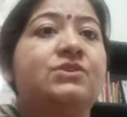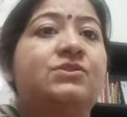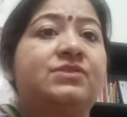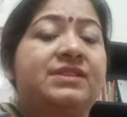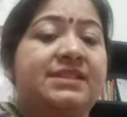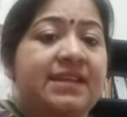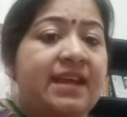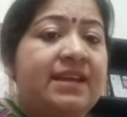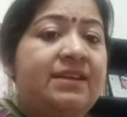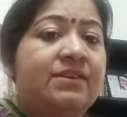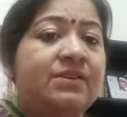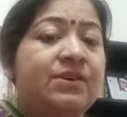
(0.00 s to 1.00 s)
to
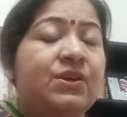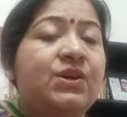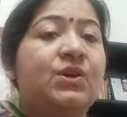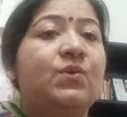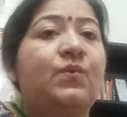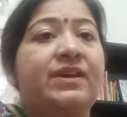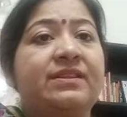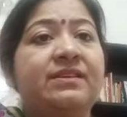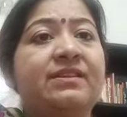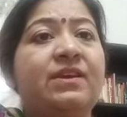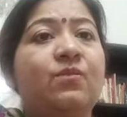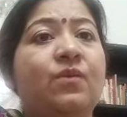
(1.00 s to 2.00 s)
decide
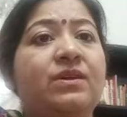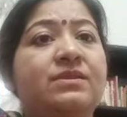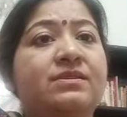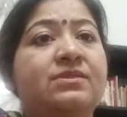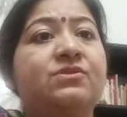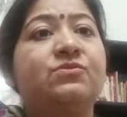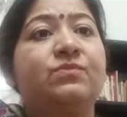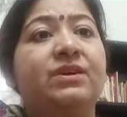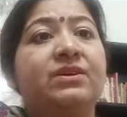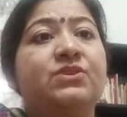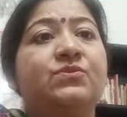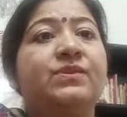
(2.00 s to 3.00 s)
whether they wanted to
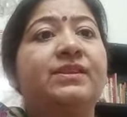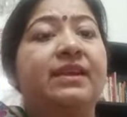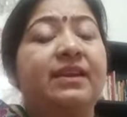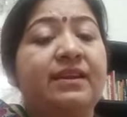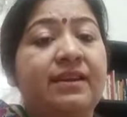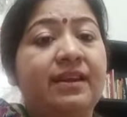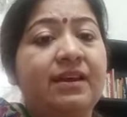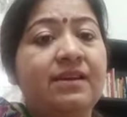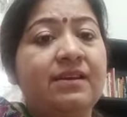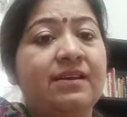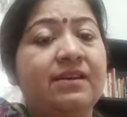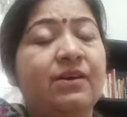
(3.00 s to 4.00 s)
merge with
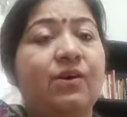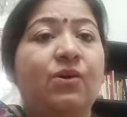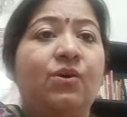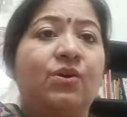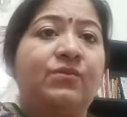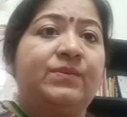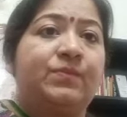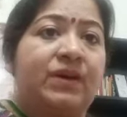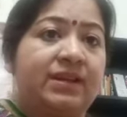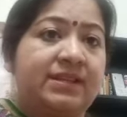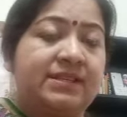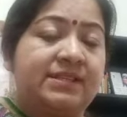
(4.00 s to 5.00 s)
India or with
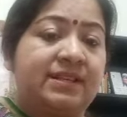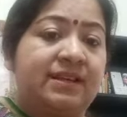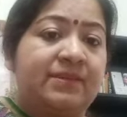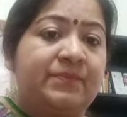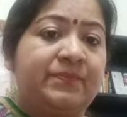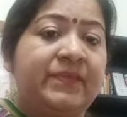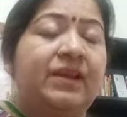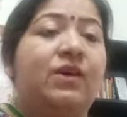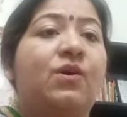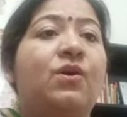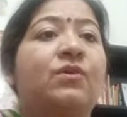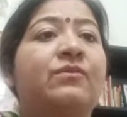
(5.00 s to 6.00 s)
Pakistan
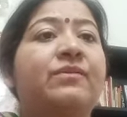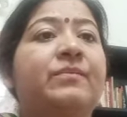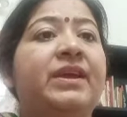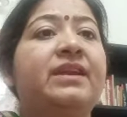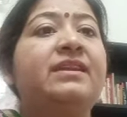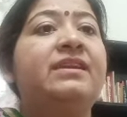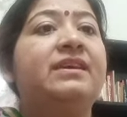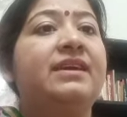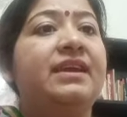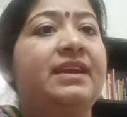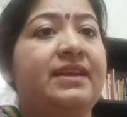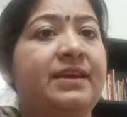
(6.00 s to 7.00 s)
or remain
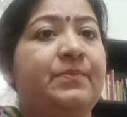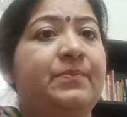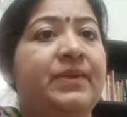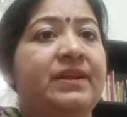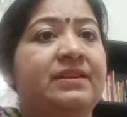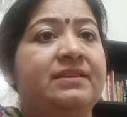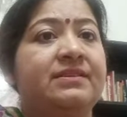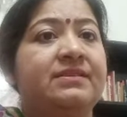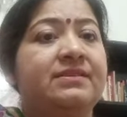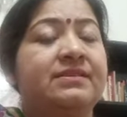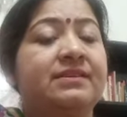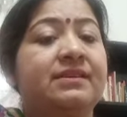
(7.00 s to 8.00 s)

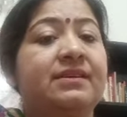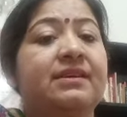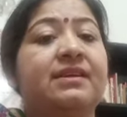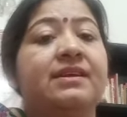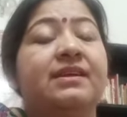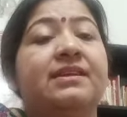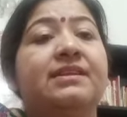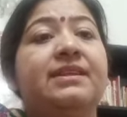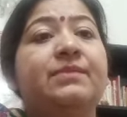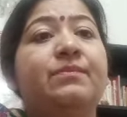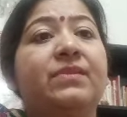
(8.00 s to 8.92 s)
independent. The